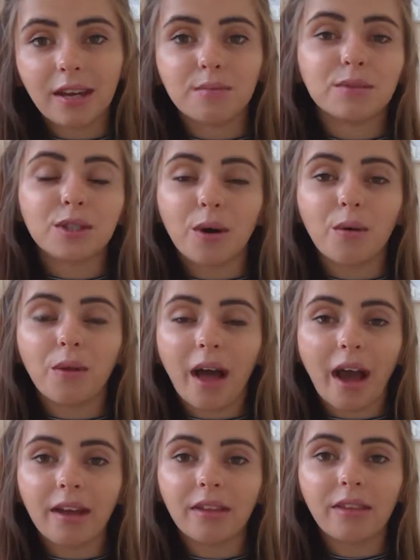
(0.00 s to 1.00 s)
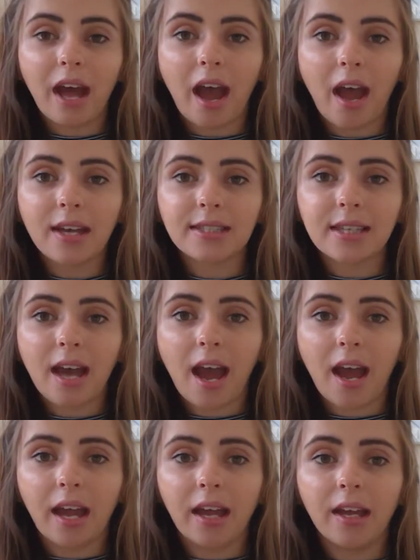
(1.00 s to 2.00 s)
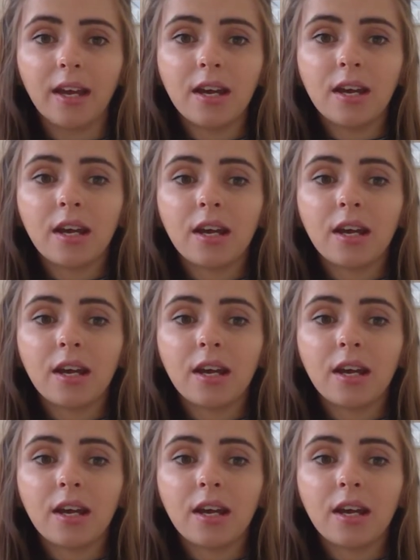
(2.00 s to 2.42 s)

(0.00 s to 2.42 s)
I'm so glad that I